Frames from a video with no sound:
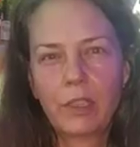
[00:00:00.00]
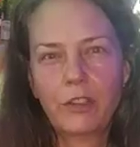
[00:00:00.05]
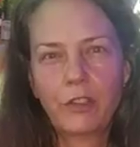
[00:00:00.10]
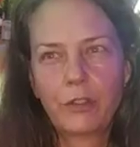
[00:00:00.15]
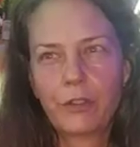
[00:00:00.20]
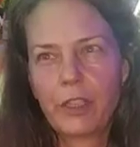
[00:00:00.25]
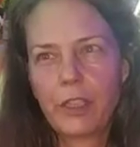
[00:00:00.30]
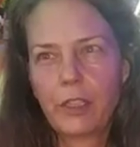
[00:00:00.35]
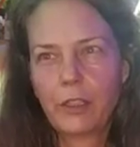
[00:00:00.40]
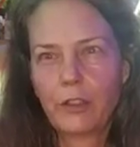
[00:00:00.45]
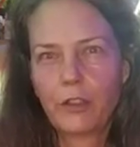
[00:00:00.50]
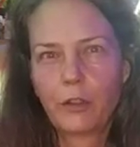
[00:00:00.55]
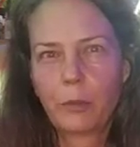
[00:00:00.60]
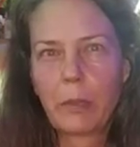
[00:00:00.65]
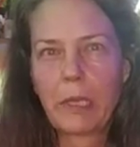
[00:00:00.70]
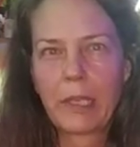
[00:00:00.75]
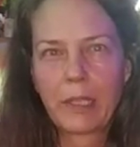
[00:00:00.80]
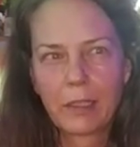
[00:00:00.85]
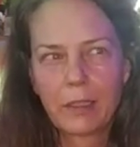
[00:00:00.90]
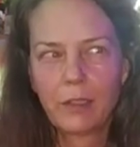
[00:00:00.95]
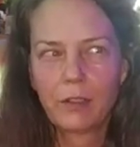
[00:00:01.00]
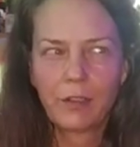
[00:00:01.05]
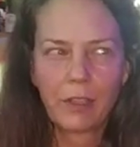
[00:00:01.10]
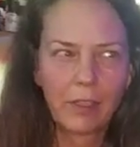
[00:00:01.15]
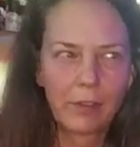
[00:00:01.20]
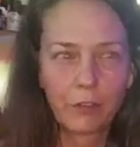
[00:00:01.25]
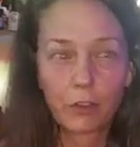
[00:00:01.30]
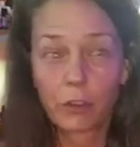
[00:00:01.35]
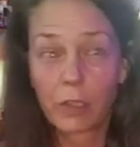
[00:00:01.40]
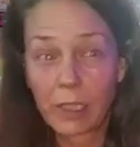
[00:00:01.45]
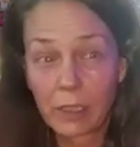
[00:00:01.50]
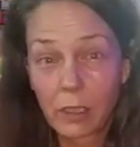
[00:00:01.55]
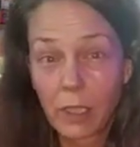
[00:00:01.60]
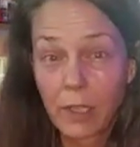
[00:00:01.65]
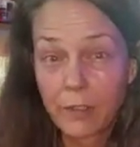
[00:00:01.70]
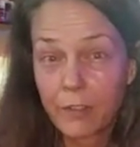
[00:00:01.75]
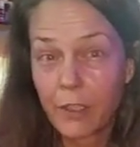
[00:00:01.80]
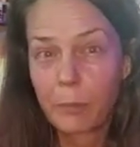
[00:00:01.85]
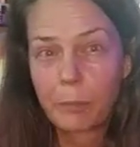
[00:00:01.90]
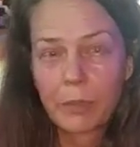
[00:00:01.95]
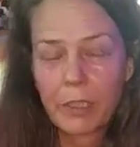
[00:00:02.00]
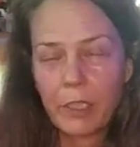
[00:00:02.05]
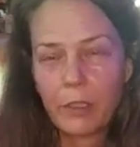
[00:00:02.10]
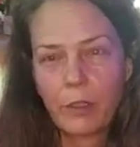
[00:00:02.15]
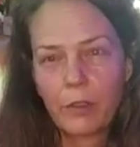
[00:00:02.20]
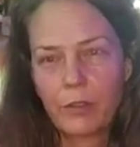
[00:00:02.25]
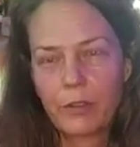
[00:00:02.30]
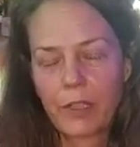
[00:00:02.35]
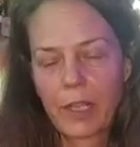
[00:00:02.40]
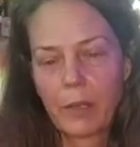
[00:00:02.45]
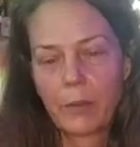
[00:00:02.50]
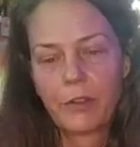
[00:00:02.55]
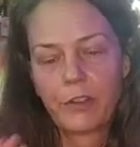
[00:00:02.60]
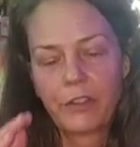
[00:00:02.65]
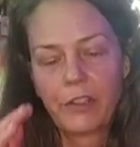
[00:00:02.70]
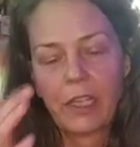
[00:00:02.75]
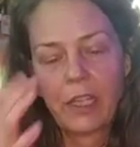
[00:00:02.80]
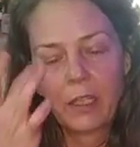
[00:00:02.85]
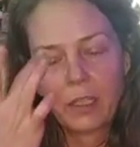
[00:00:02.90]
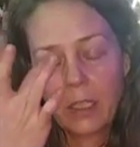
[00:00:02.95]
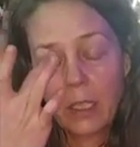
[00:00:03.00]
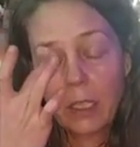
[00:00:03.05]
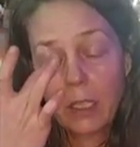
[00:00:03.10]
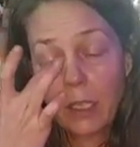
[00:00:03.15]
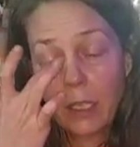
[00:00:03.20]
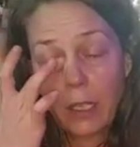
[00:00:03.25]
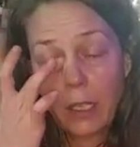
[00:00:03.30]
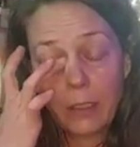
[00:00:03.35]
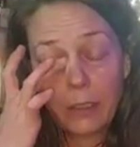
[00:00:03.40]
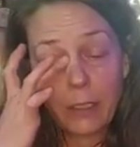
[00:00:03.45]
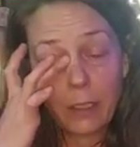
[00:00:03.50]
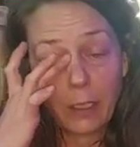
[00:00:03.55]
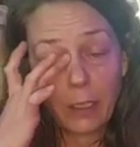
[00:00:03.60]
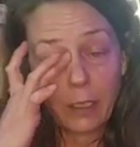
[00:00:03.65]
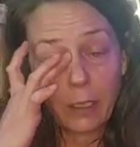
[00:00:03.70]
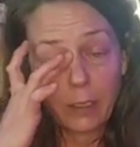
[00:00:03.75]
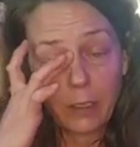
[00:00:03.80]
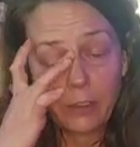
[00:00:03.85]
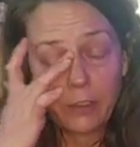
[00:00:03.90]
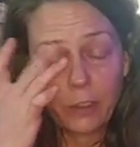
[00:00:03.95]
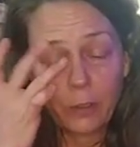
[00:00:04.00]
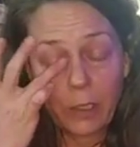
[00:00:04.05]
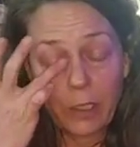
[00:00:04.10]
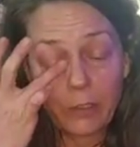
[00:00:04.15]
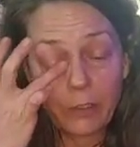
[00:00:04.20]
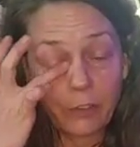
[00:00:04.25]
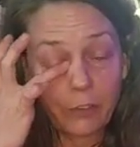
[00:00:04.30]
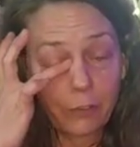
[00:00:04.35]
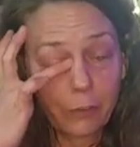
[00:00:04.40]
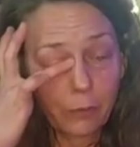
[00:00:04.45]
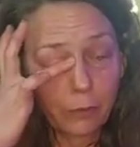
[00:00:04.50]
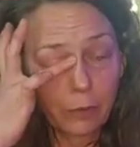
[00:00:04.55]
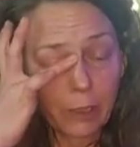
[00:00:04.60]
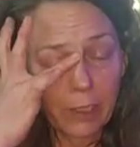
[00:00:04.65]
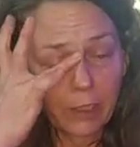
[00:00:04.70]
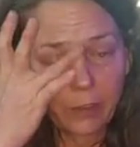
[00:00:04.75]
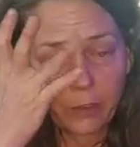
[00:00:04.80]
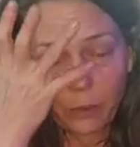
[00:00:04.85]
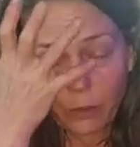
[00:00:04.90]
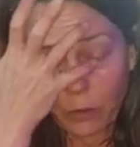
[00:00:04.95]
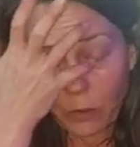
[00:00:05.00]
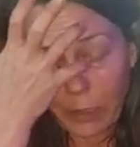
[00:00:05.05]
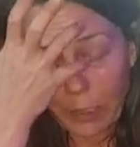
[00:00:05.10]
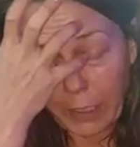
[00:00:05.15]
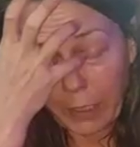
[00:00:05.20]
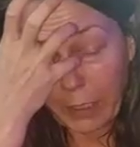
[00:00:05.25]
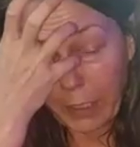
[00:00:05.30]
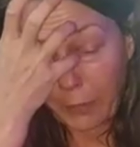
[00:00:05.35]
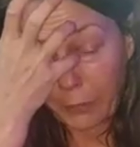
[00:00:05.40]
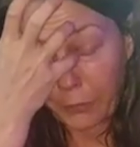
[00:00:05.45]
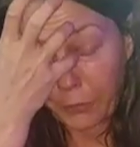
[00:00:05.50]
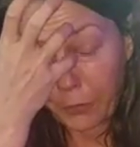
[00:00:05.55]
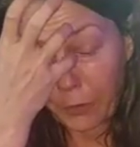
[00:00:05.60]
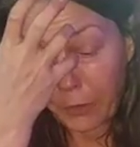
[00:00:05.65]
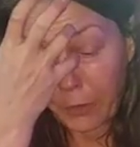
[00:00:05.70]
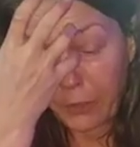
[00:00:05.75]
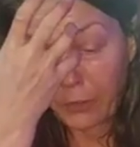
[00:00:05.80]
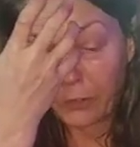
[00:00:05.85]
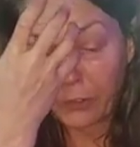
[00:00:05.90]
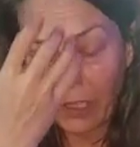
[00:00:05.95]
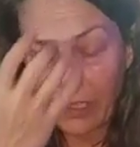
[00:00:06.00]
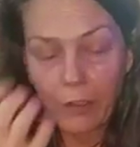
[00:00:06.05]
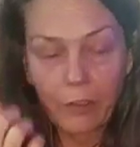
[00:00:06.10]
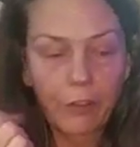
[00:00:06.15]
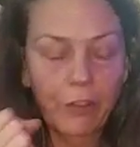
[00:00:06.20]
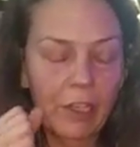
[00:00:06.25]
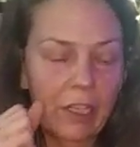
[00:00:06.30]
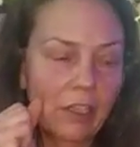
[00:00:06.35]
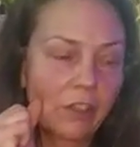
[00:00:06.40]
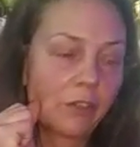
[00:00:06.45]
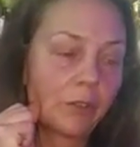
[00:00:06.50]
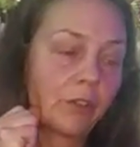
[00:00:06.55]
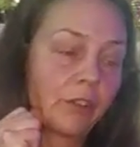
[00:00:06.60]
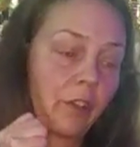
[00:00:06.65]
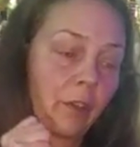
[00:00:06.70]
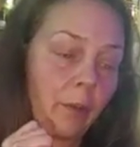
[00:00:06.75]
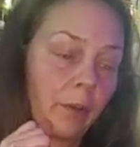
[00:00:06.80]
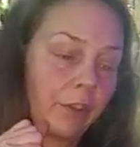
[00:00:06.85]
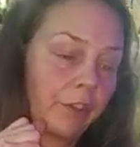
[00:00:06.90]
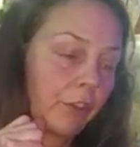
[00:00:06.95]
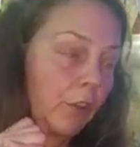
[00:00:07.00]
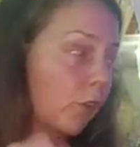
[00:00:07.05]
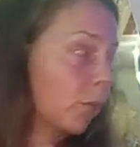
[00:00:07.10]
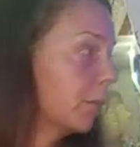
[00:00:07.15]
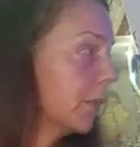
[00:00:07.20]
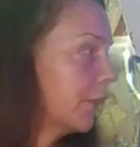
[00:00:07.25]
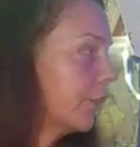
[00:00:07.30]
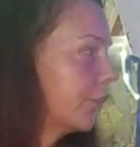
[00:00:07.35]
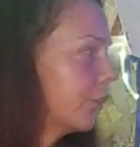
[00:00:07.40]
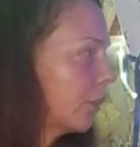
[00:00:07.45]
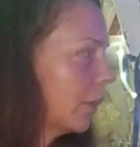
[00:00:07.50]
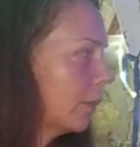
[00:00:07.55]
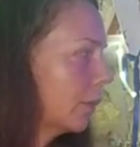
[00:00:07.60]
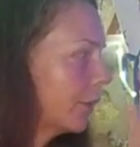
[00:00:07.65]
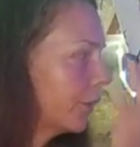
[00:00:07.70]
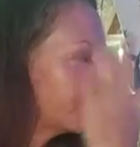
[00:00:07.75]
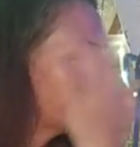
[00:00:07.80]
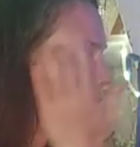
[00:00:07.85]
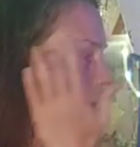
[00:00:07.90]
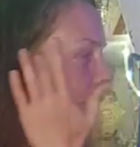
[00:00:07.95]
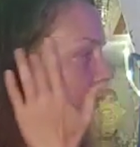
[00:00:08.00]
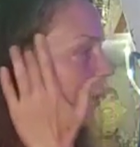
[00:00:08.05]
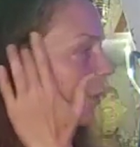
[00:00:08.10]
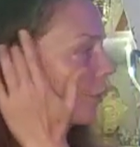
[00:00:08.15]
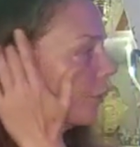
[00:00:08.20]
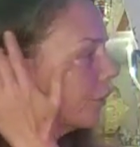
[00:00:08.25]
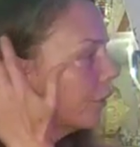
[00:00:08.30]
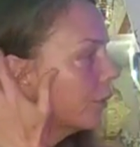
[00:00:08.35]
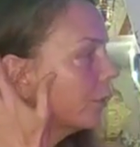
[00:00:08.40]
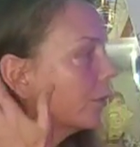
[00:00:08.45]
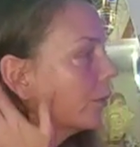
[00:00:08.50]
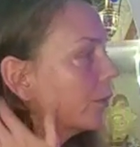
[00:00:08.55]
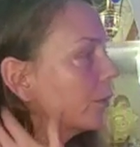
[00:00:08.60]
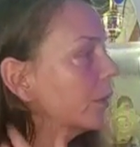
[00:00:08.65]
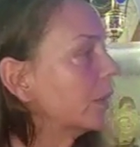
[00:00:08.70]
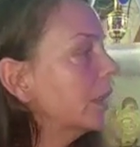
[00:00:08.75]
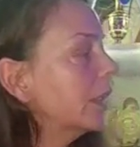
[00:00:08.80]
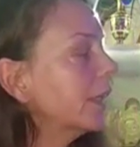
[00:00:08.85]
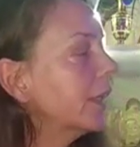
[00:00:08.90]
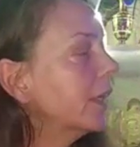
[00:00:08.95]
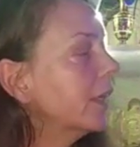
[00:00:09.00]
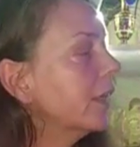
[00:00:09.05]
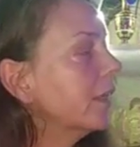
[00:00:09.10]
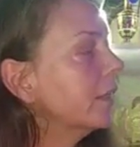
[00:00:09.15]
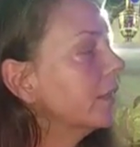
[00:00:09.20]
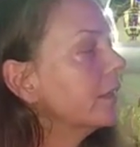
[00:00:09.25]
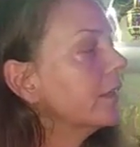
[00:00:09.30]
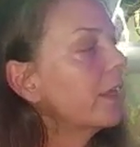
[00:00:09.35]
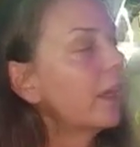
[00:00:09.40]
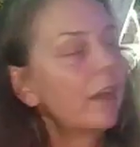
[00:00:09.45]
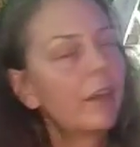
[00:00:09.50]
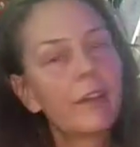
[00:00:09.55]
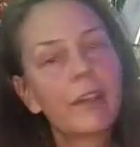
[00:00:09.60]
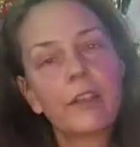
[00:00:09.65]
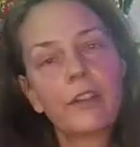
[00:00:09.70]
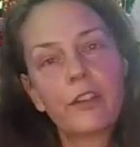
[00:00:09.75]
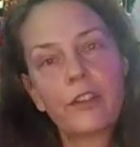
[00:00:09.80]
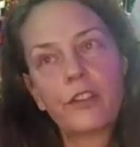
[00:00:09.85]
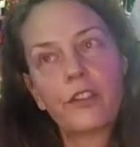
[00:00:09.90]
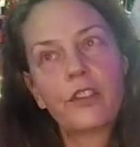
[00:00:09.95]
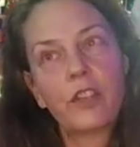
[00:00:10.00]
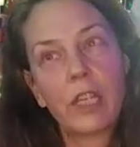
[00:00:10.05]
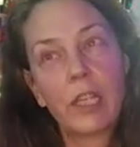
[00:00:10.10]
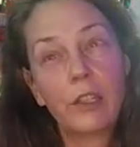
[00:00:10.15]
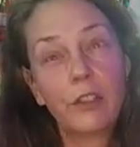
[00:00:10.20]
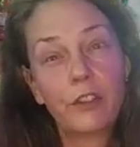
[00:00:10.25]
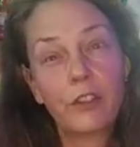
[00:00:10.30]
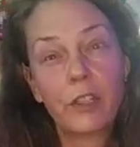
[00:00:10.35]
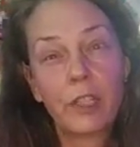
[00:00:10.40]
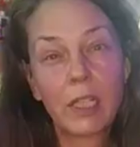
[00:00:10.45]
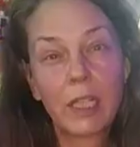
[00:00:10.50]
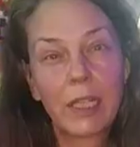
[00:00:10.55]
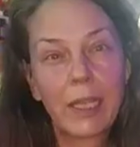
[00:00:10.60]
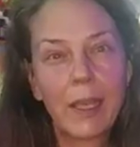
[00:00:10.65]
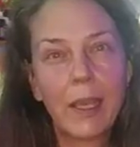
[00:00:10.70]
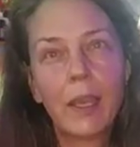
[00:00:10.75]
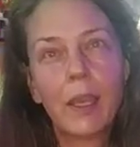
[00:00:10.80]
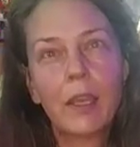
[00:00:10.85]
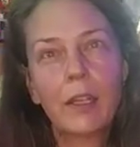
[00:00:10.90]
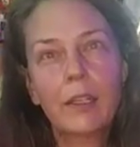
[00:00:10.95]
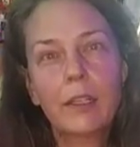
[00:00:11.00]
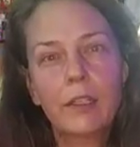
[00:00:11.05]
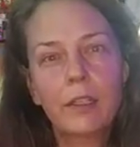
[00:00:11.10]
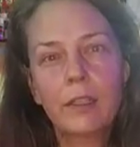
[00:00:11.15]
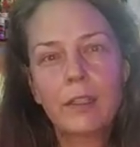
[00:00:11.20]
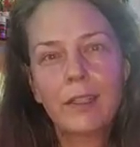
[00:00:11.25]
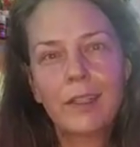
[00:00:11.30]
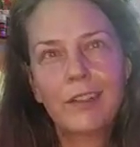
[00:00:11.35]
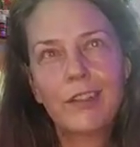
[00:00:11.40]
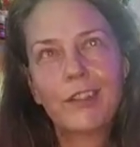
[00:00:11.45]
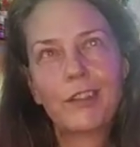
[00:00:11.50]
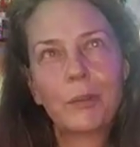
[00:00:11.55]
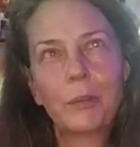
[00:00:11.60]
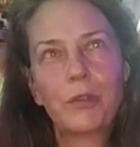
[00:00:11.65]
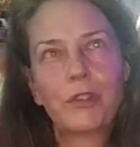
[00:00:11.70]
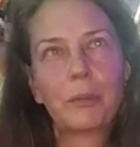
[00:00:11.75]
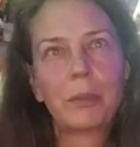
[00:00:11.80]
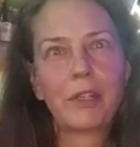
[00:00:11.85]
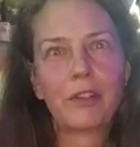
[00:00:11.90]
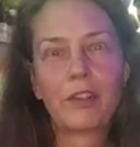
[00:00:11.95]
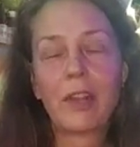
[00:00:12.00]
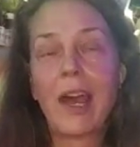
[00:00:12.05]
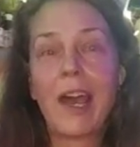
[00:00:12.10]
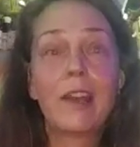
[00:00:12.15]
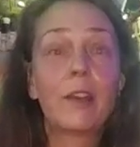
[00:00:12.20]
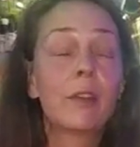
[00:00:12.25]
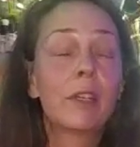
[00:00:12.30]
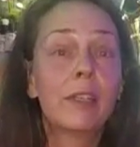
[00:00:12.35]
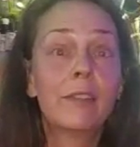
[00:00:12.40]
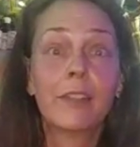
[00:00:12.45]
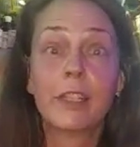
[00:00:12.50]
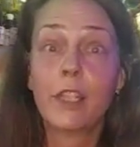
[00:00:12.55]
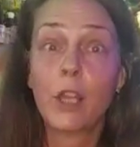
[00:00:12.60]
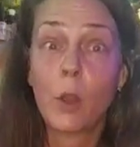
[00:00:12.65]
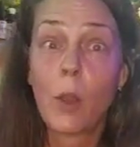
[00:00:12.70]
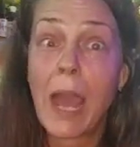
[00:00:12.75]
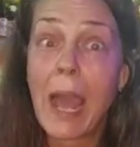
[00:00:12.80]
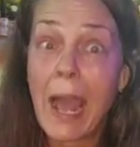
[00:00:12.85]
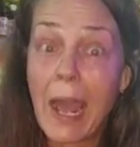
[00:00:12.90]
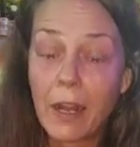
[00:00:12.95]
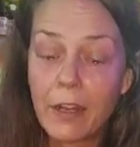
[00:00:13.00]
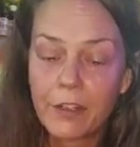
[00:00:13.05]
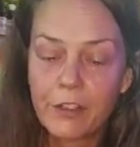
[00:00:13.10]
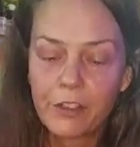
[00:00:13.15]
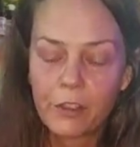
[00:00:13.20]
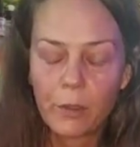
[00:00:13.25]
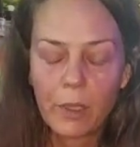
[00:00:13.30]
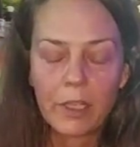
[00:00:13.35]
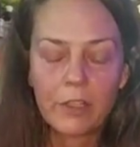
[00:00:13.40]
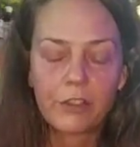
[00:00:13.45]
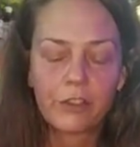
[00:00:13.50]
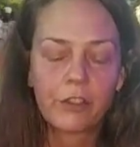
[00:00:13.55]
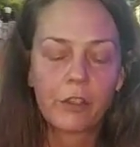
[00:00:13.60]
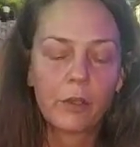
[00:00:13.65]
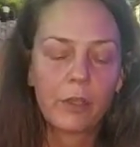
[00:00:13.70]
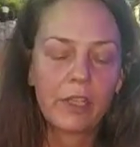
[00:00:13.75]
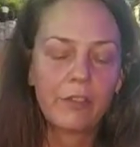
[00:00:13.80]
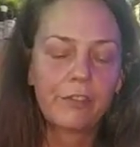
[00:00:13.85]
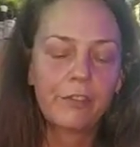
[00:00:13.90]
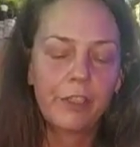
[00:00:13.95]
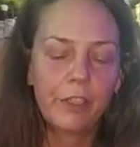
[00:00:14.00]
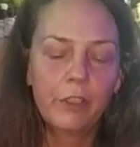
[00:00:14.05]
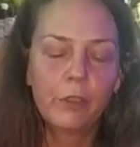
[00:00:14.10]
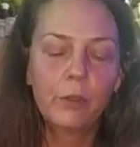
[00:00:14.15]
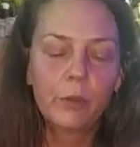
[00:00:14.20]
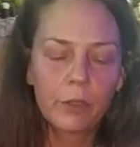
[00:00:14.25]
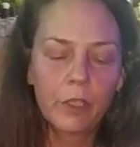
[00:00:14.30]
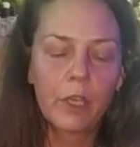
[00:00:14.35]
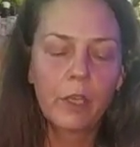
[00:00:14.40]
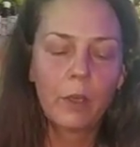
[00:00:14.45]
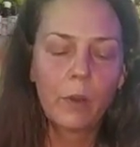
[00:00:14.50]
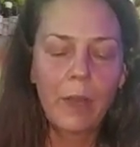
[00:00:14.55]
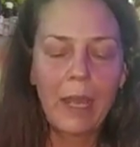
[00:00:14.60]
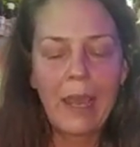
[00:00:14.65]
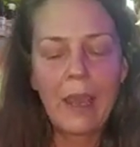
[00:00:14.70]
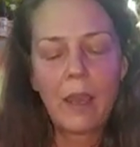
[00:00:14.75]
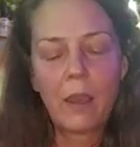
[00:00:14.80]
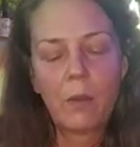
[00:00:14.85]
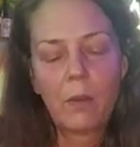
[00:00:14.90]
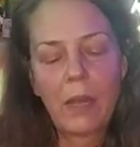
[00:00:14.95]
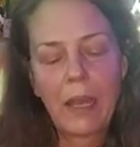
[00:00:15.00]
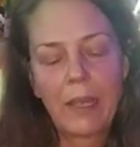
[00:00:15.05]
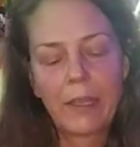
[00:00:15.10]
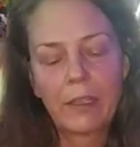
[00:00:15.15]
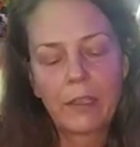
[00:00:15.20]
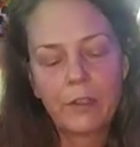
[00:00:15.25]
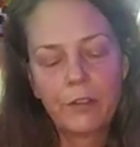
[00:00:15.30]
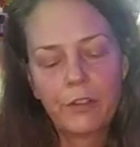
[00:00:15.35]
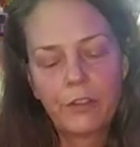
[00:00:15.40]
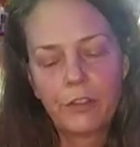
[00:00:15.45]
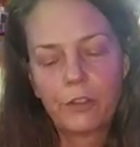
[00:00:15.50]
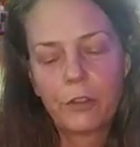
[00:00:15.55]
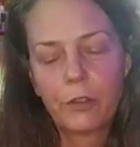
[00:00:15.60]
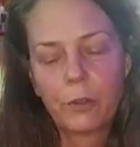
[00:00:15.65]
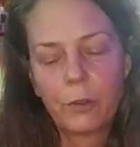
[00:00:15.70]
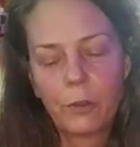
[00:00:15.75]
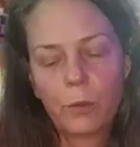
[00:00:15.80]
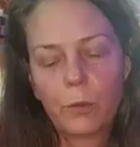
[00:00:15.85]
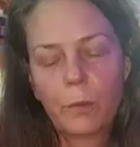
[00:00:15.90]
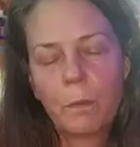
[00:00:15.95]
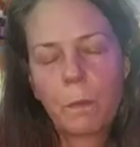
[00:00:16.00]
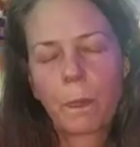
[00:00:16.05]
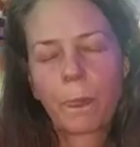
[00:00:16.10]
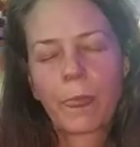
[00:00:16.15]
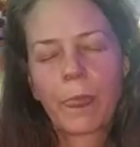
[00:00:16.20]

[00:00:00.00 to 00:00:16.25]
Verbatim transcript: these videos back in the day of direct live upload, and that was it. And then you had to do like Google Hangouts and all these other things, which I was homeless, so I wasn't able to do. And then now they just changed it again, and you need some special... I don't even know how to do it. So if you know how I can do...